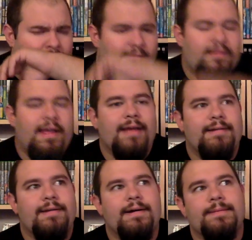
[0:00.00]

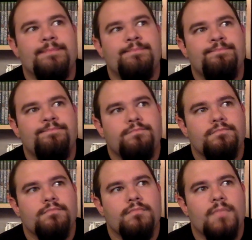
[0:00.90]
And
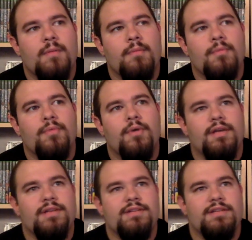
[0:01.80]
I remember
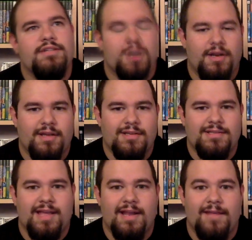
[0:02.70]
walking into
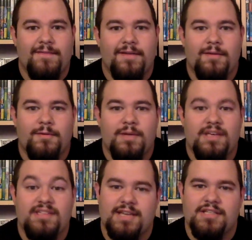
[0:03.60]
electronics and I found a
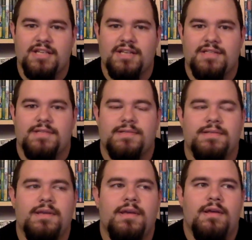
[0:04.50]
Sega
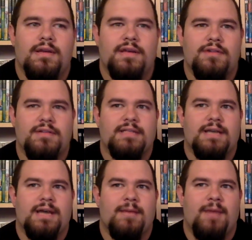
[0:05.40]
Genesis. Now, during that
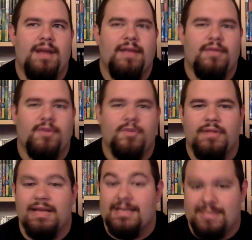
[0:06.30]
time, I never,
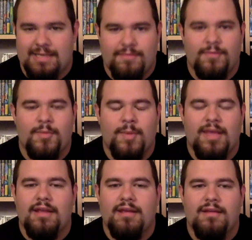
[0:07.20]
like I said from the
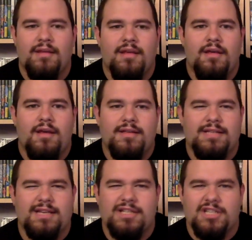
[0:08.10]
beginning, the
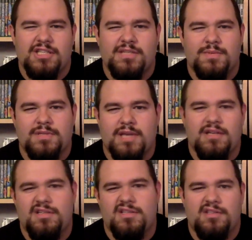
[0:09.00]
Sega Genesis was kind
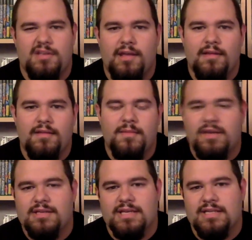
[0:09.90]
of just to me
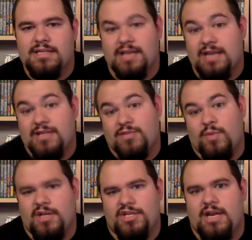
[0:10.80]
because I just
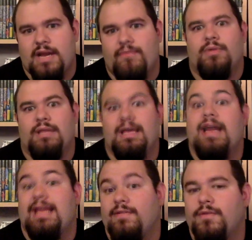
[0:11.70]
watched it. I never really
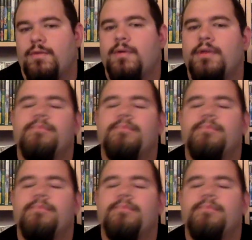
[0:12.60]
got into it.